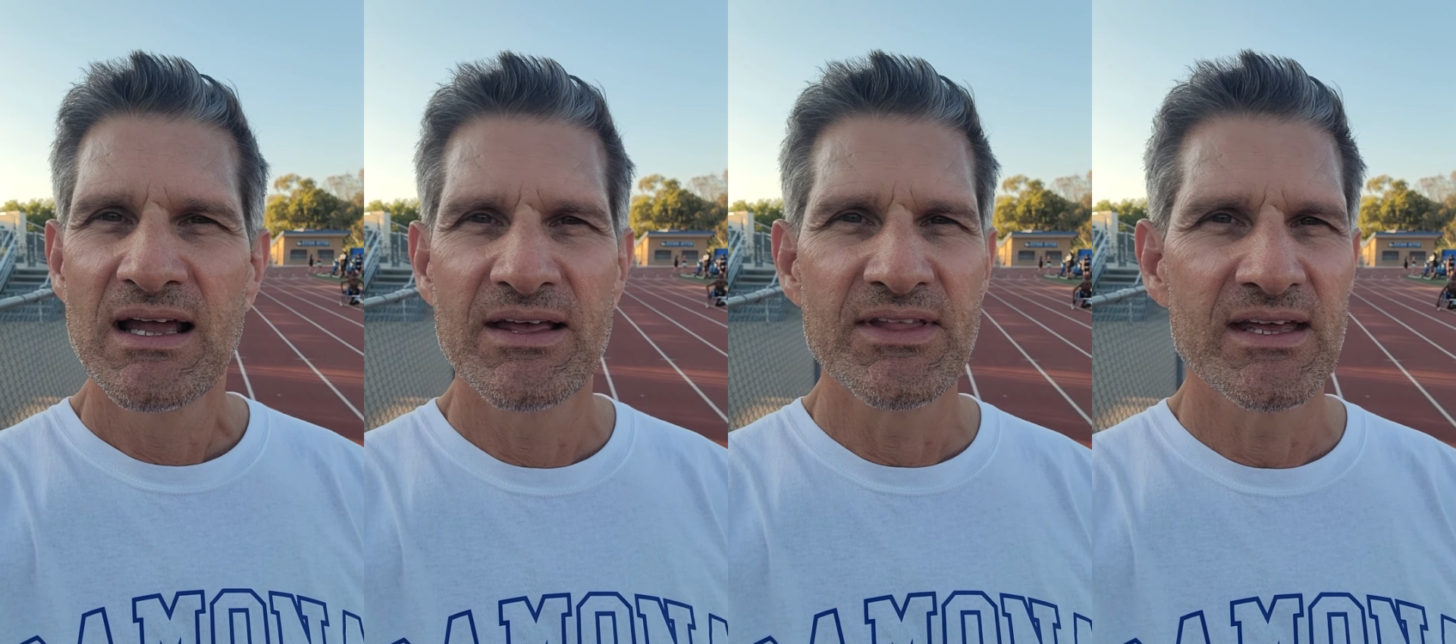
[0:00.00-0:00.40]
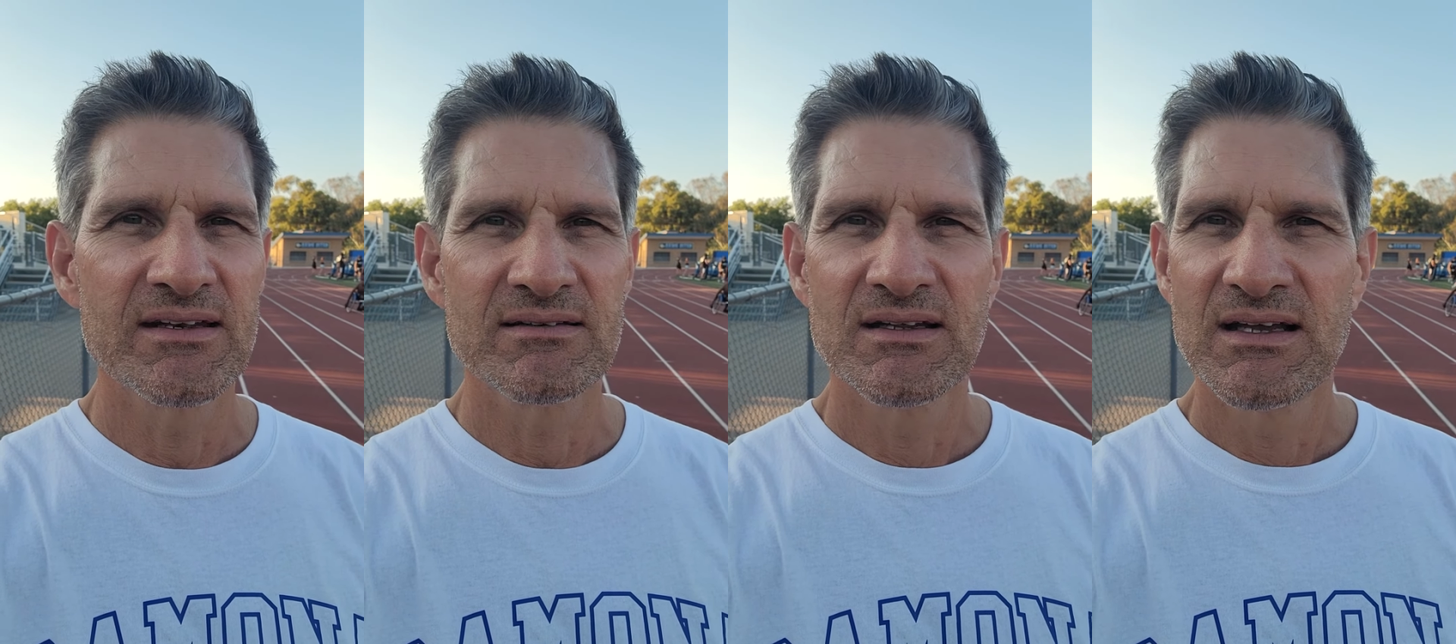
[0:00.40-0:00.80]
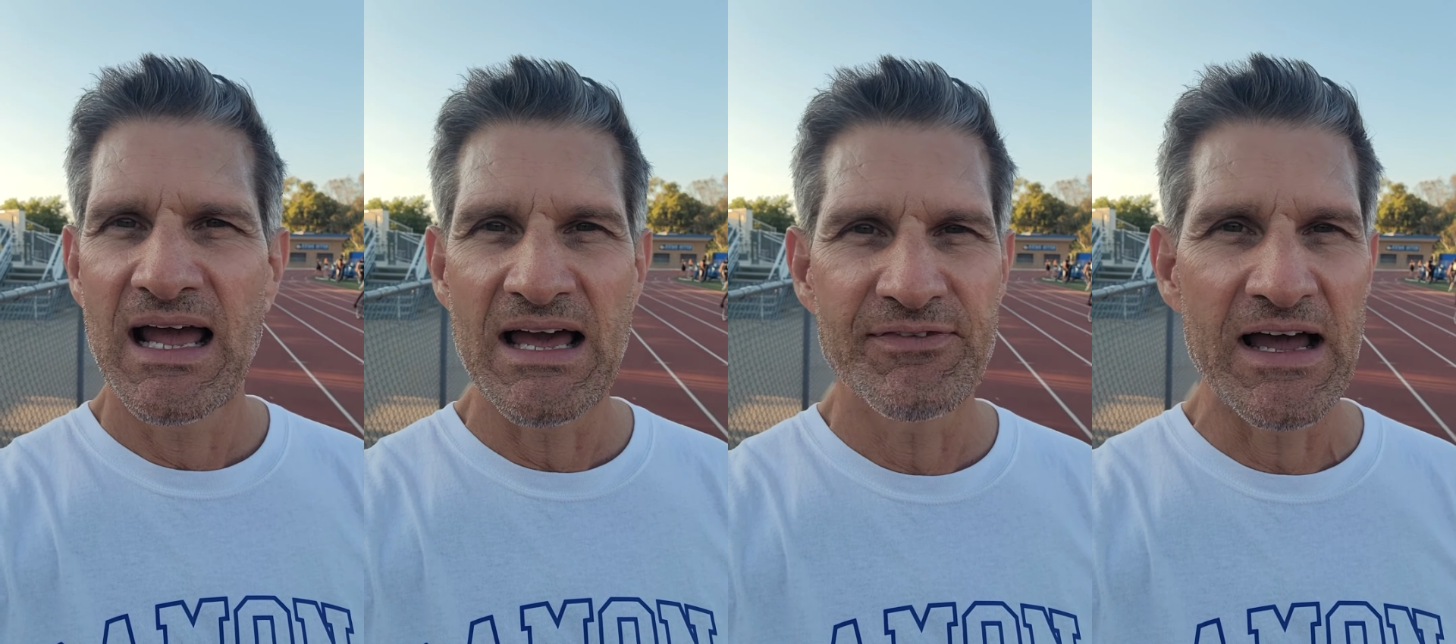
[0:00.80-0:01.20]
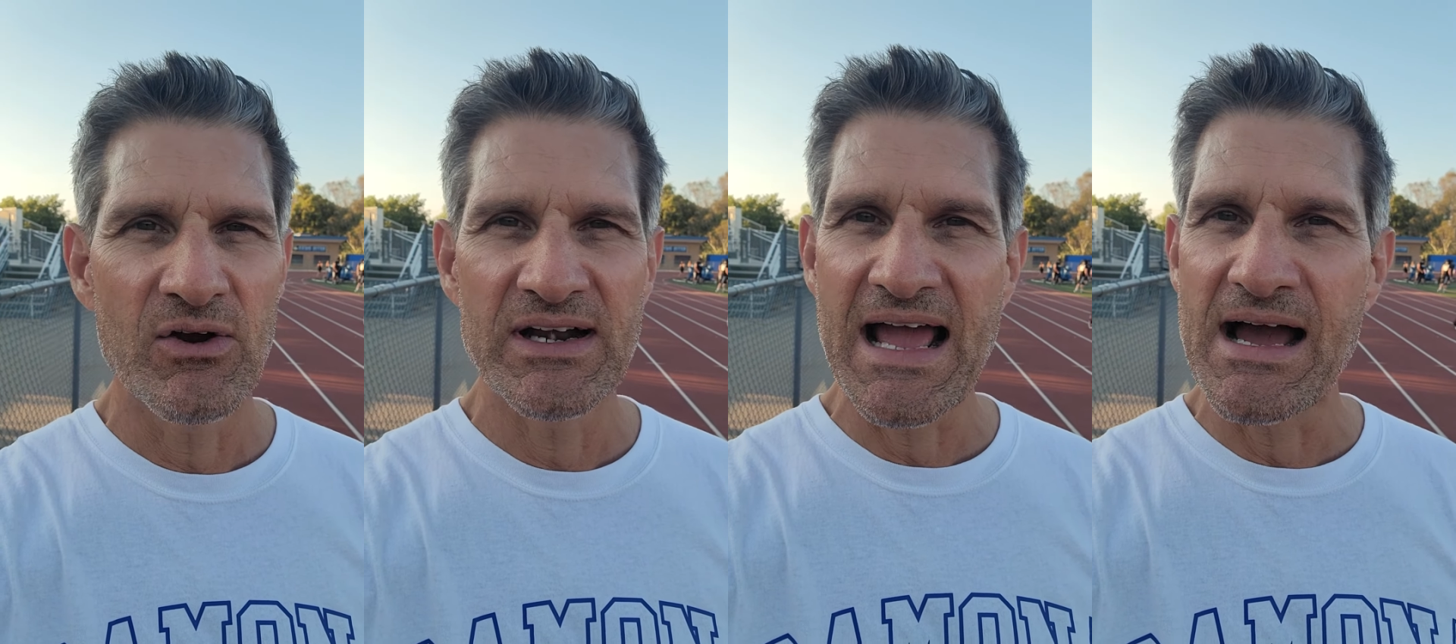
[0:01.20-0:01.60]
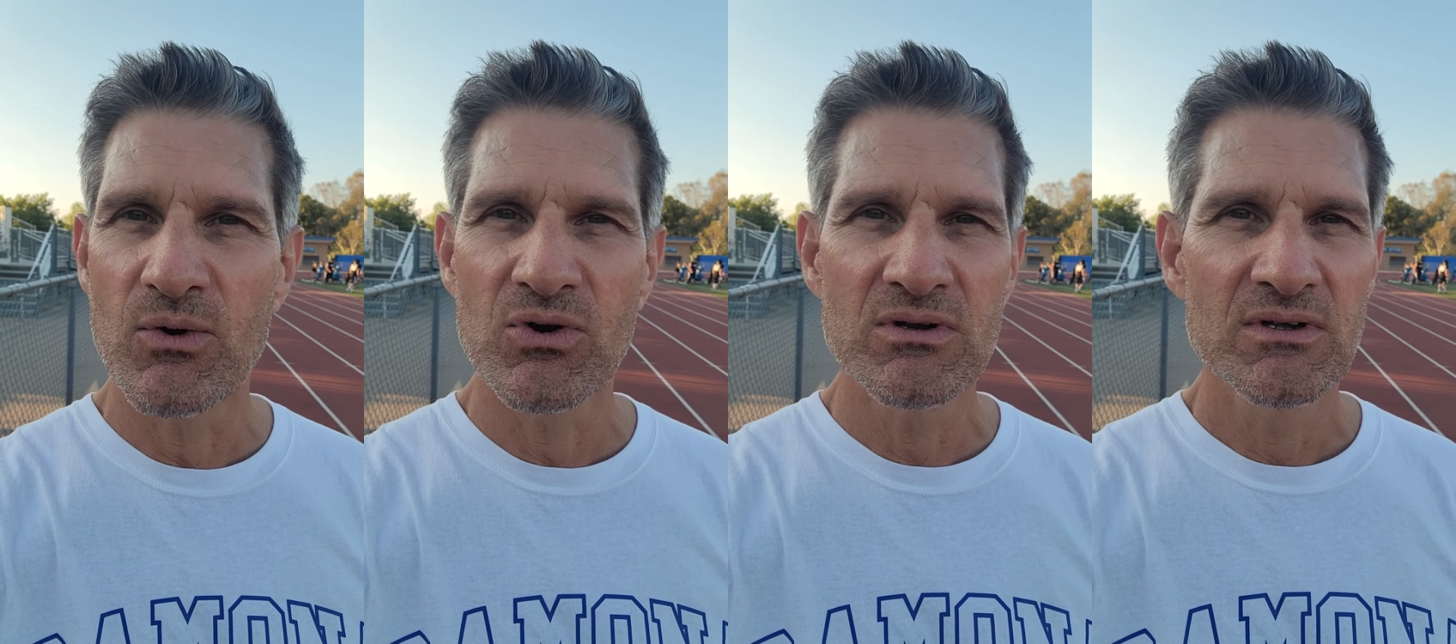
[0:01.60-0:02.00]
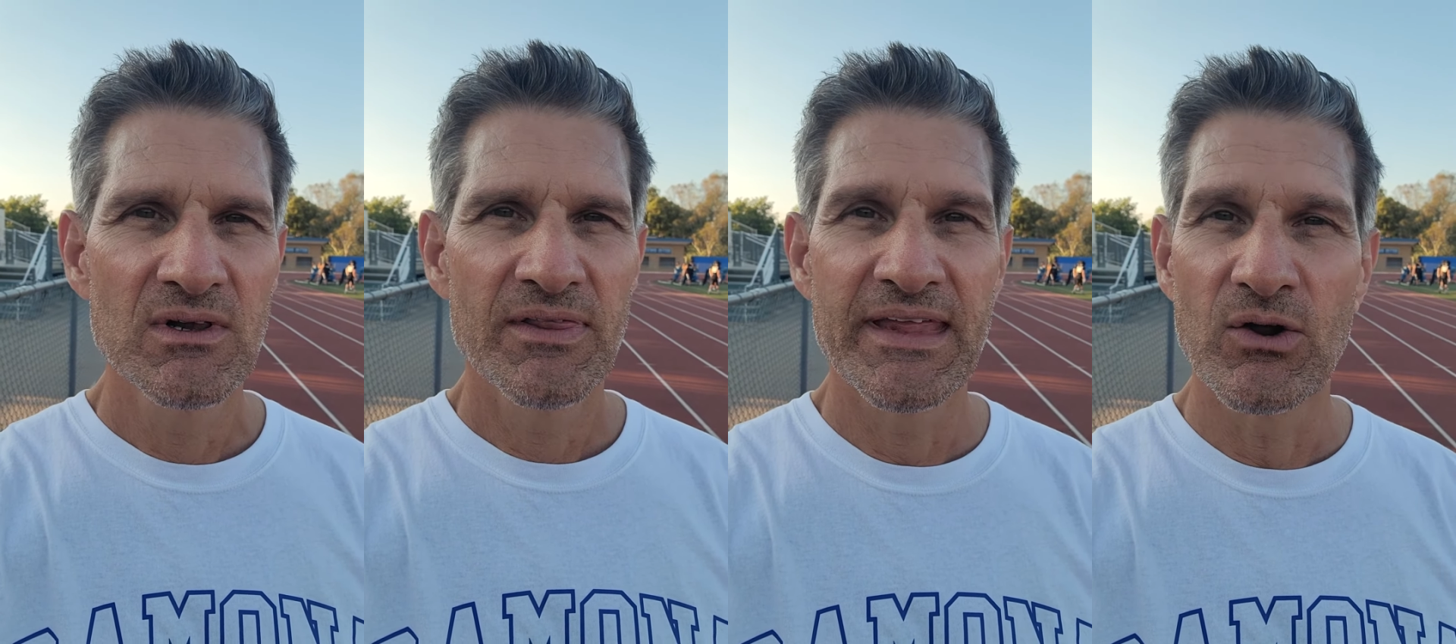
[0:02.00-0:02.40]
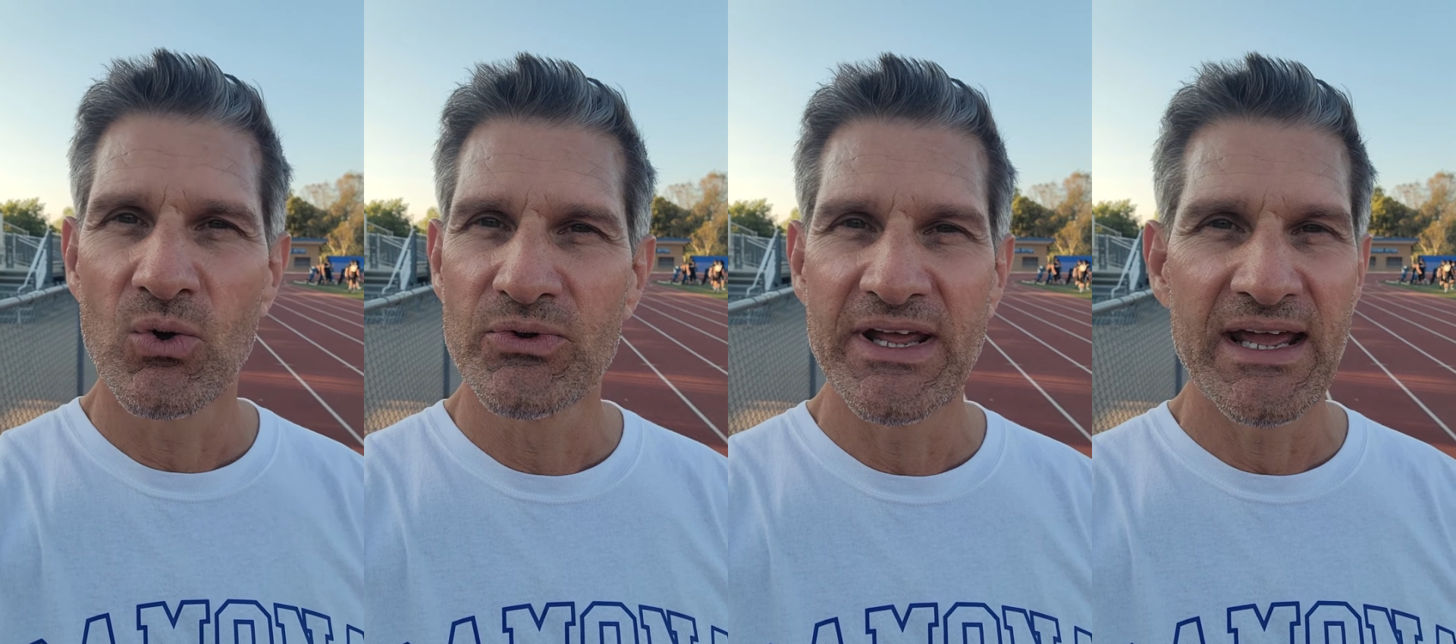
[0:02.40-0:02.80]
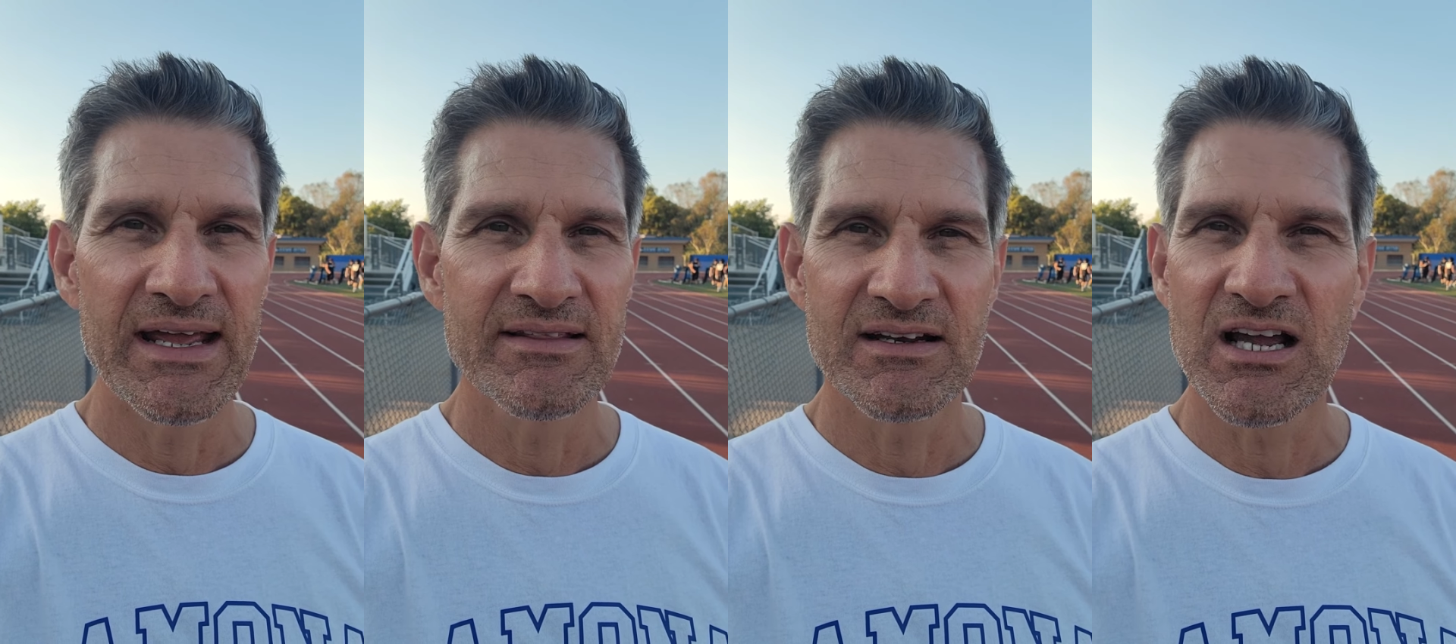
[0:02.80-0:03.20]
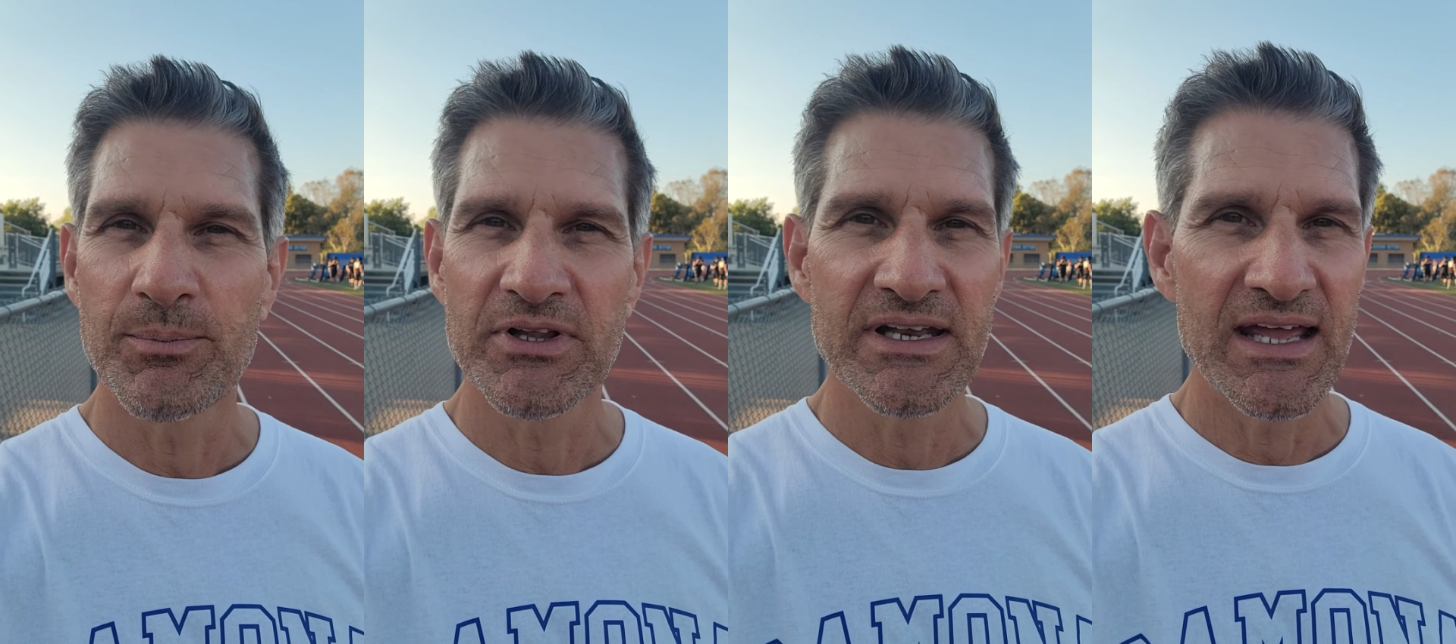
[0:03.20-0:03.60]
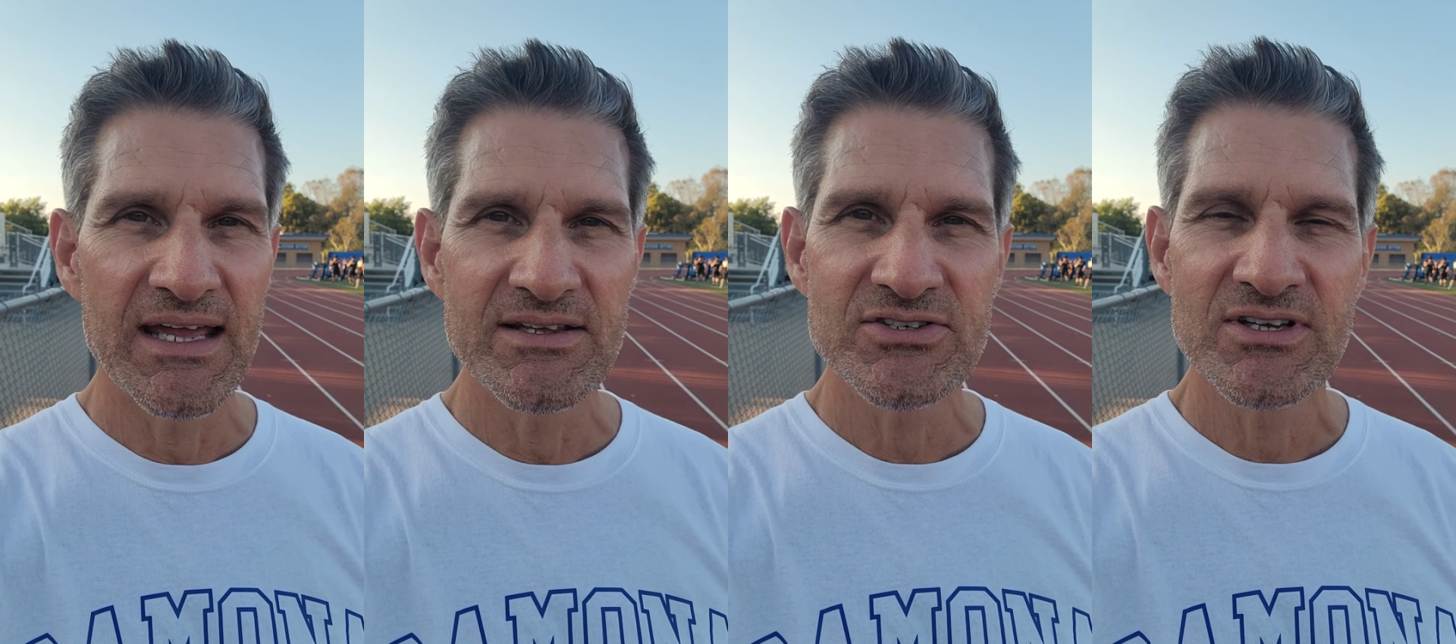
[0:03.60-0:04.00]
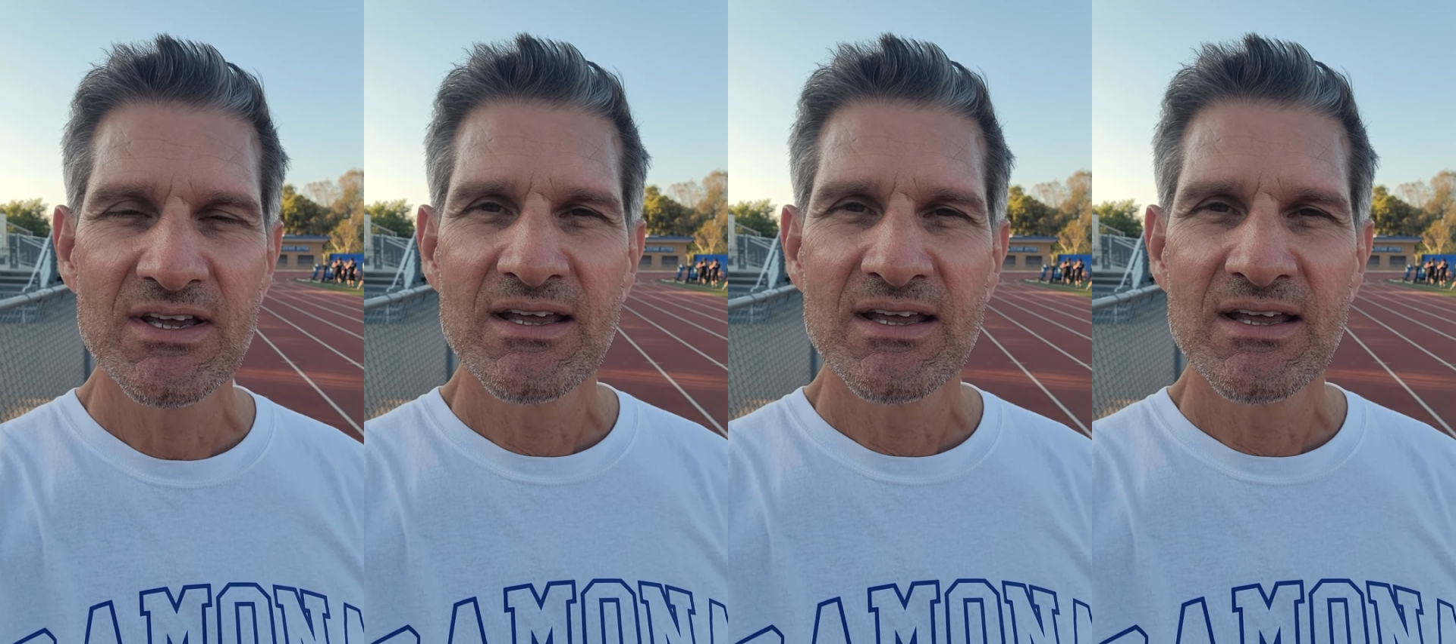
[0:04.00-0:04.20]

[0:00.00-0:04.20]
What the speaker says: and then half hour, an hour, then a whole day, then a couple of days.